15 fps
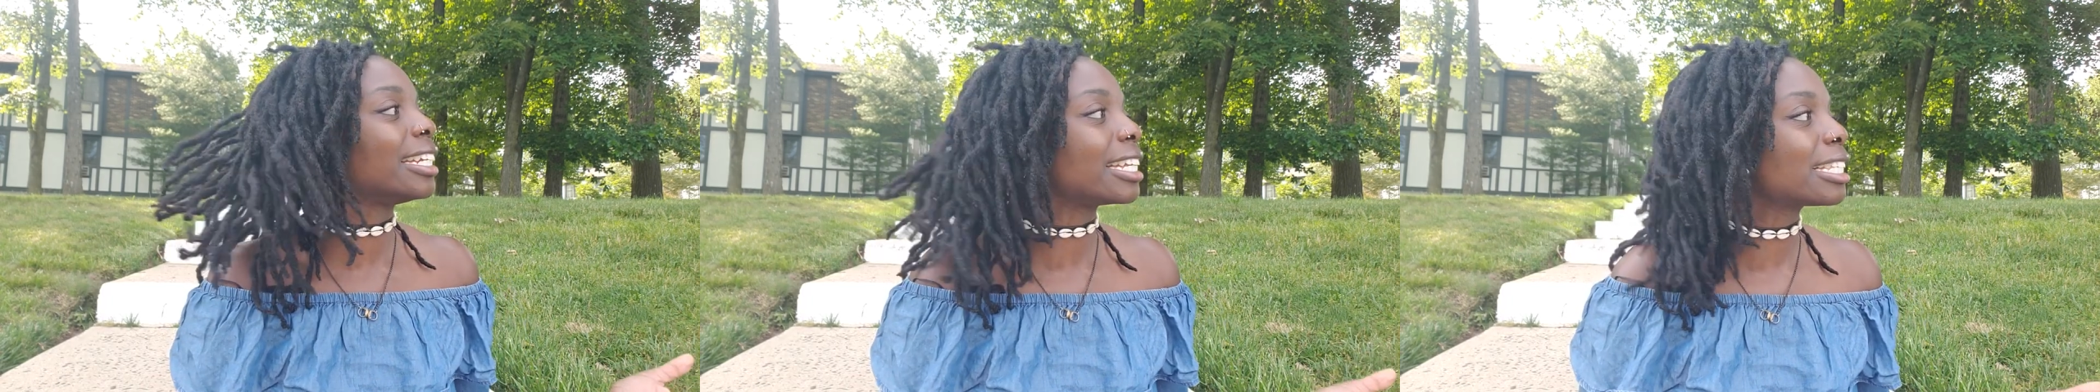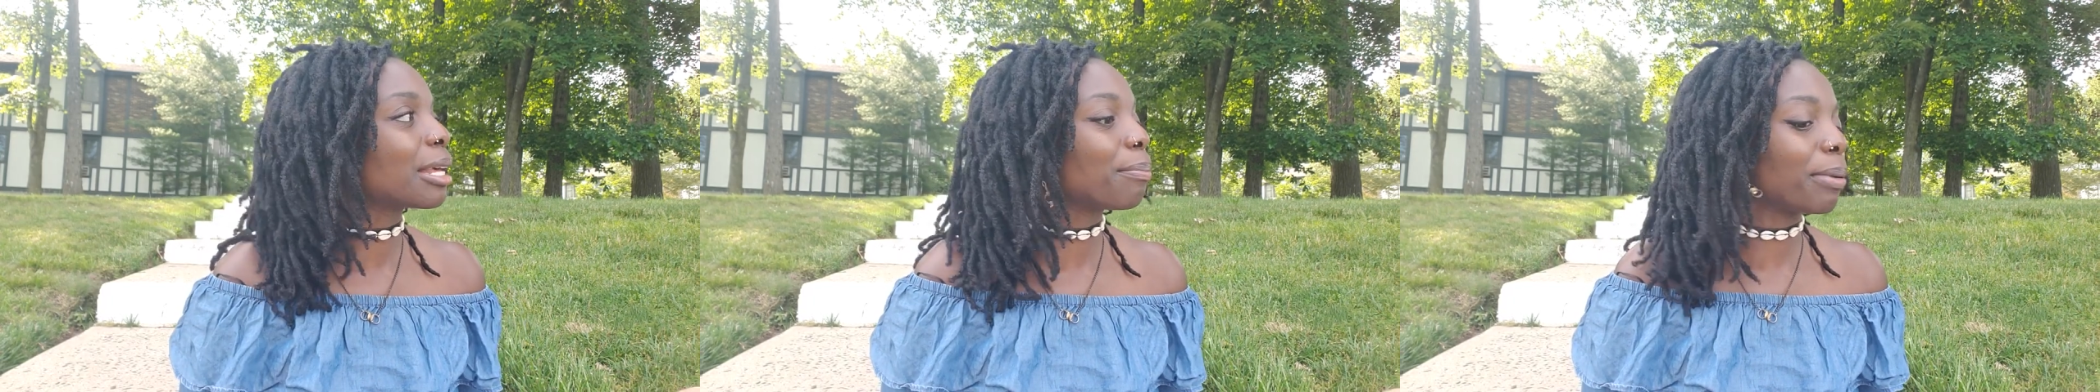
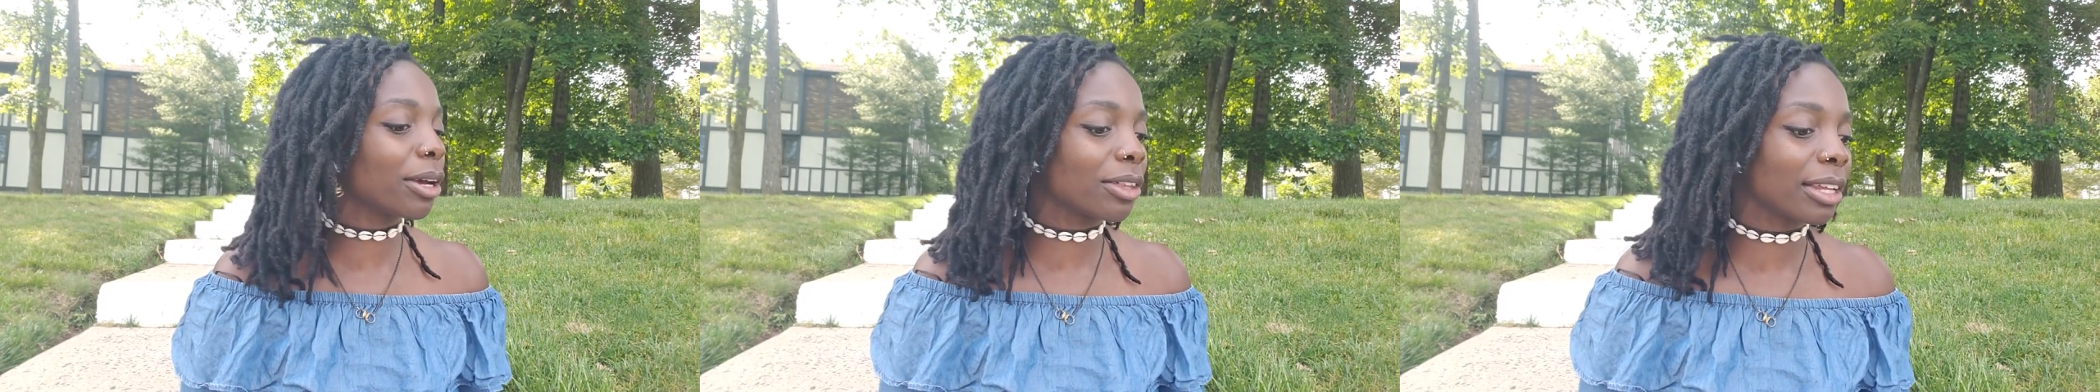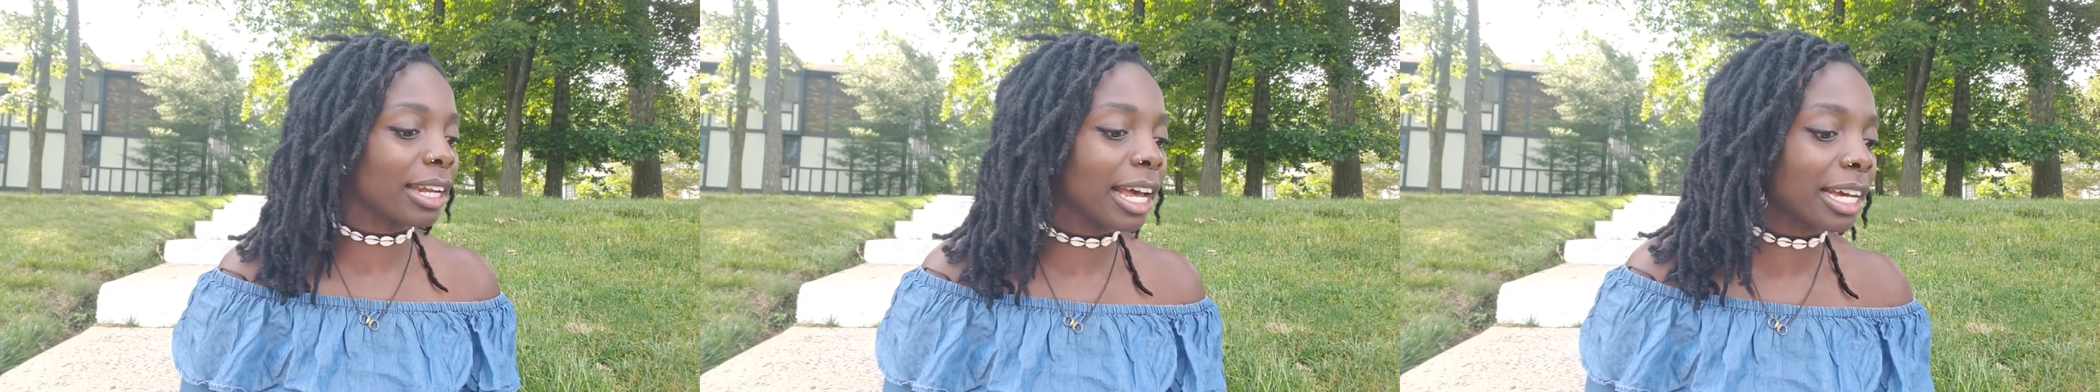
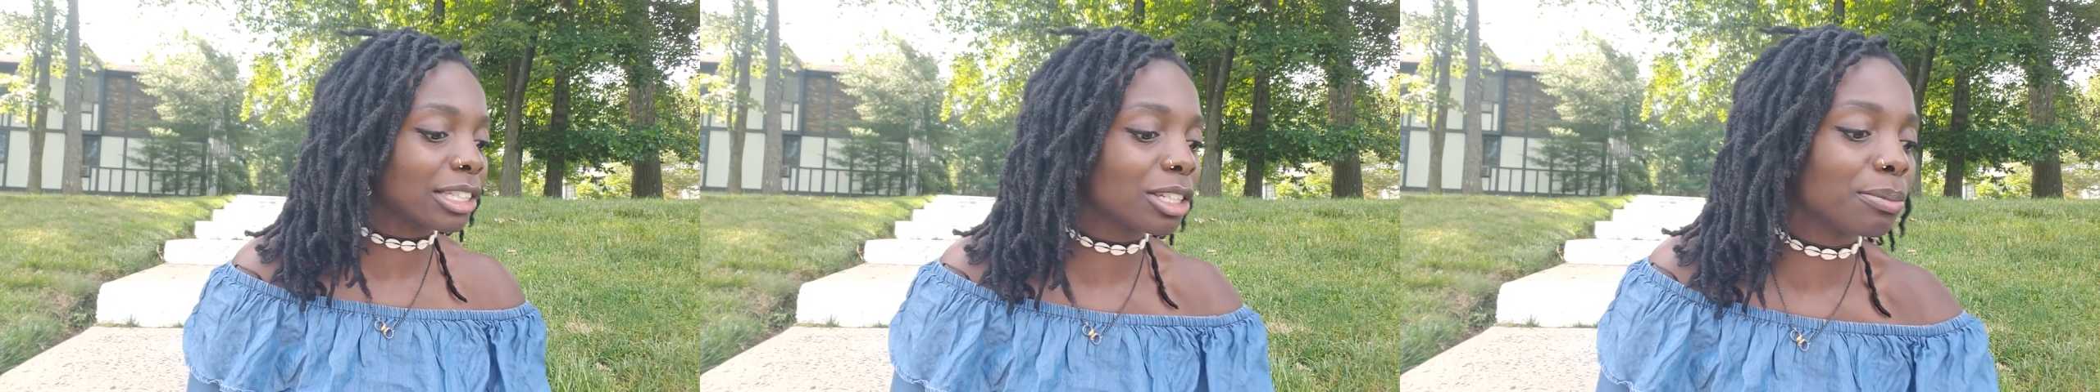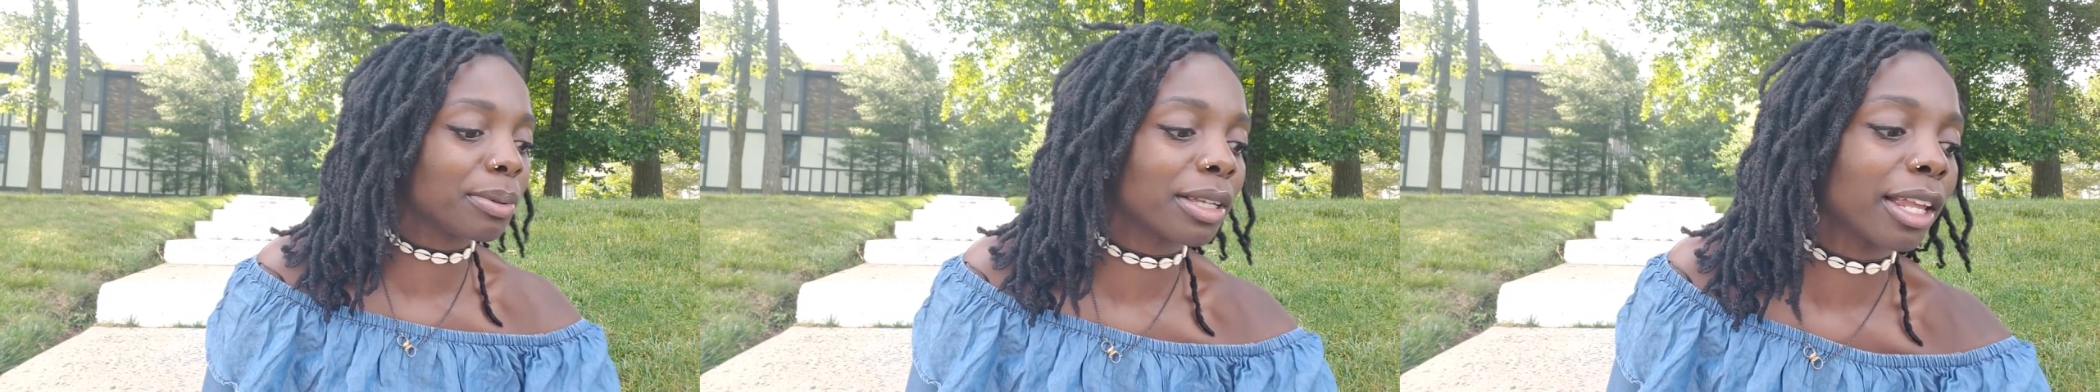disappear the
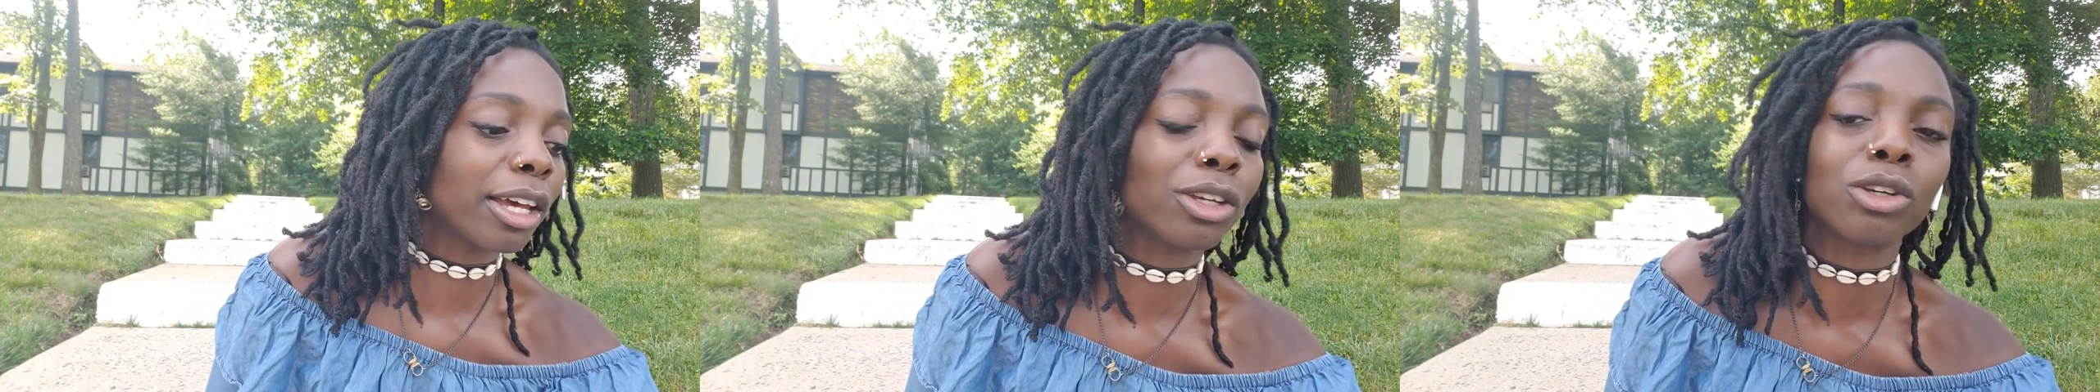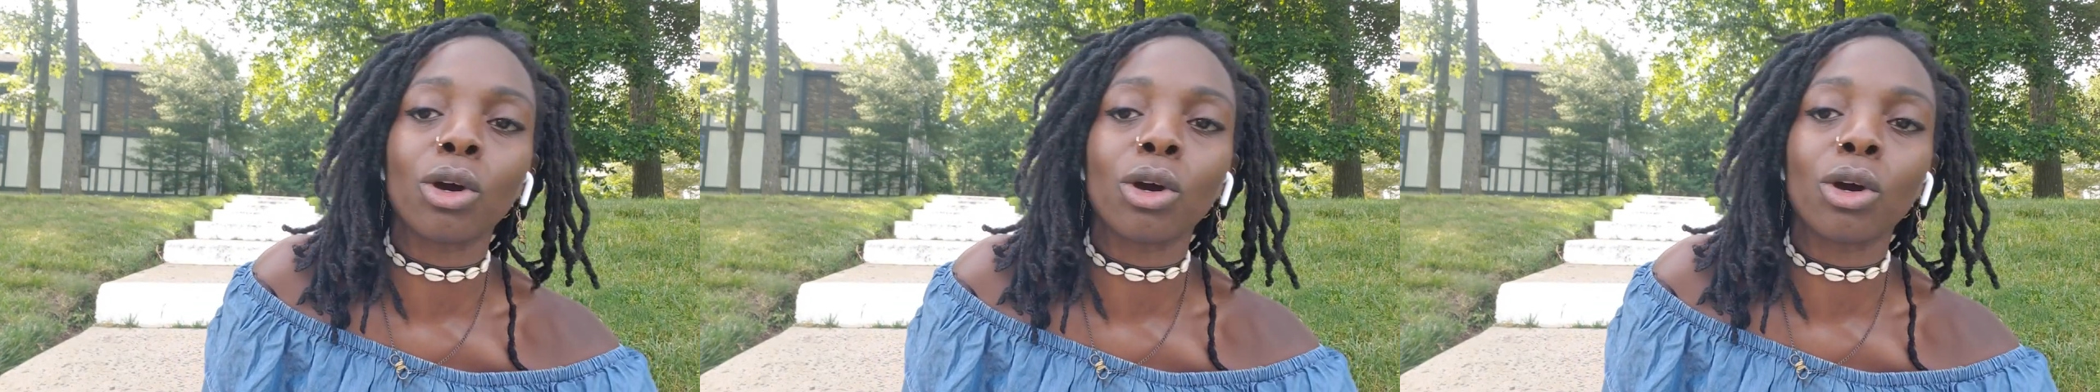next, you'd be like,